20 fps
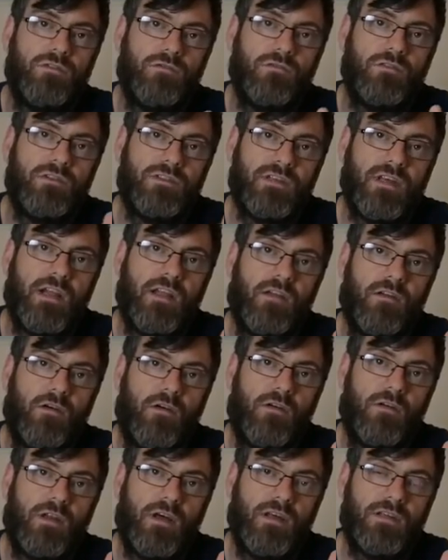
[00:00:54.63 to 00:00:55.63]
you can sell it
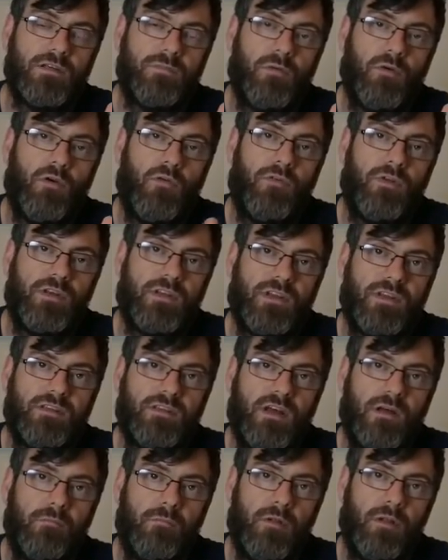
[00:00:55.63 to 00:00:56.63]
on as a perfect
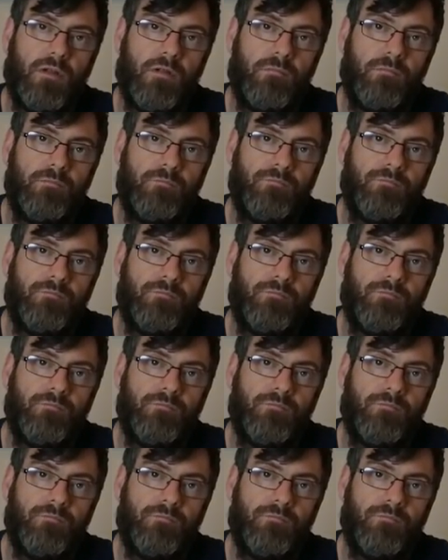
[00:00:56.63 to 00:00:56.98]
example.